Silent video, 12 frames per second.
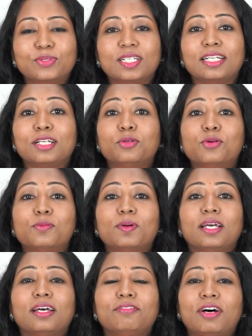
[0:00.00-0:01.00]
and I hope
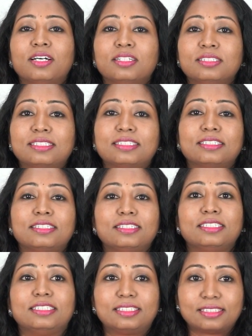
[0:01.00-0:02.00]
I have
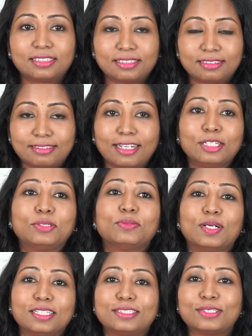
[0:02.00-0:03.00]
tried to
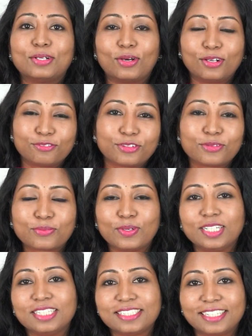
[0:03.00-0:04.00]
answer all of your
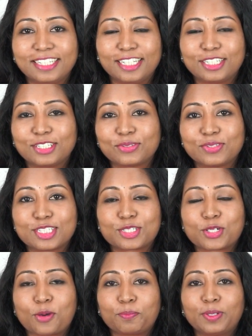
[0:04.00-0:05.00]
queries related to this
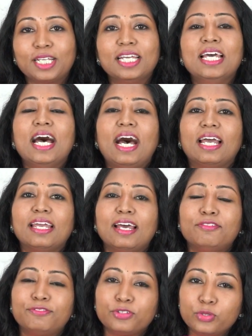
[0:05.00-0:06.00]
topic. I
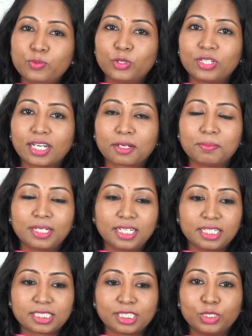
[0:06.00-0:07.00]
have few more
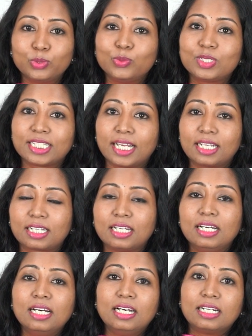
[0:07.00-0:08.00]
recommendations. Do
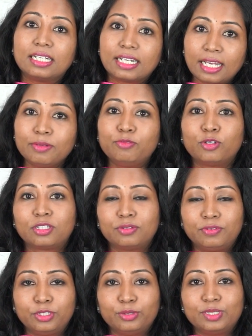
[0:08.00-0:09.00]
check gripe water
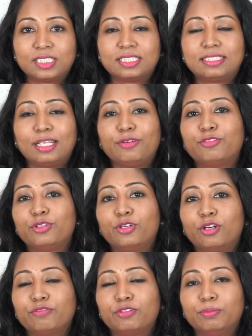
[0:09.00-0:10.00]
video. Is it safe or
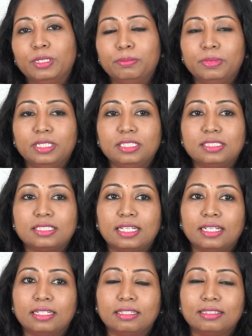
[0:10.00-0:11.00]
not for babies?
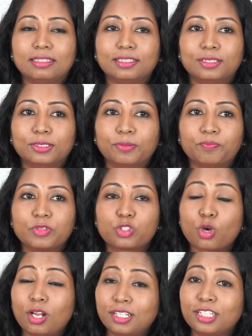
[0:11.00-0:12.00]
And
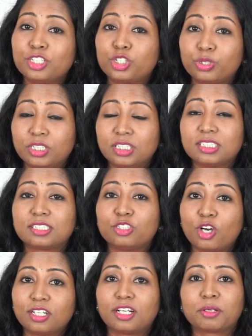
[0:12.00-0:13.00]
salt and sugar is
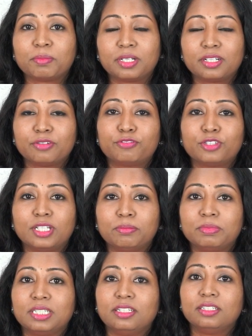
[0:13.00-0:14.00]
not recommended for them
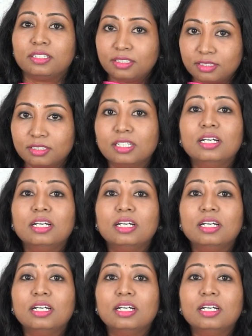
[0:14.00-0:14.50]
till a year.